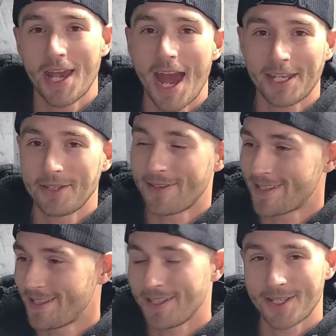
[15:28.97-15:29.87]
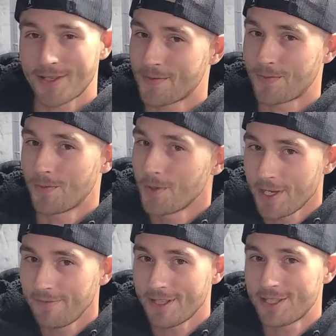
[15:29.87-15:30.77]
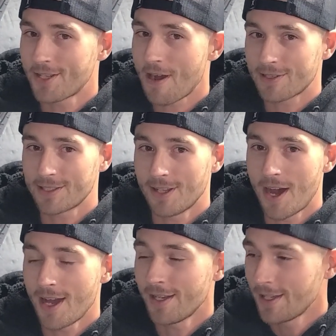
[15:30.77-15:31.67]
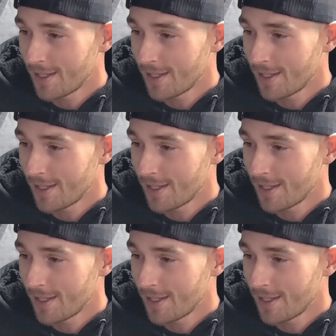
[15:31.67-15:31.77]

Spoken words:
of accuracy because we fish docks a lot.